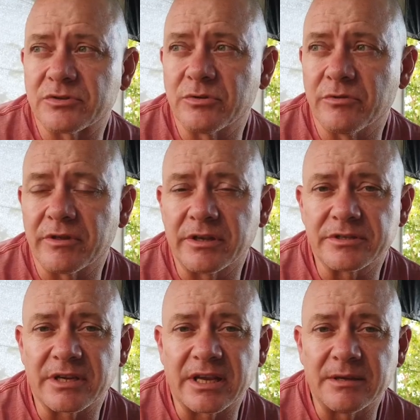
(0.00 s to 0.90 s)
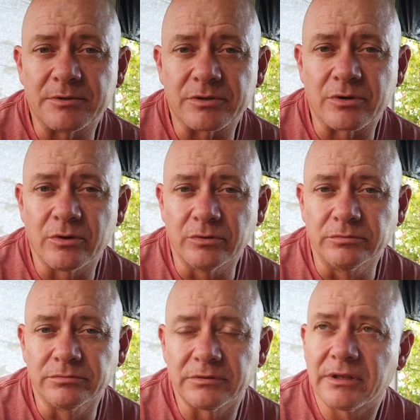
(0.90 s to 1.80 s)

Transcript: does two things: it keeps us cool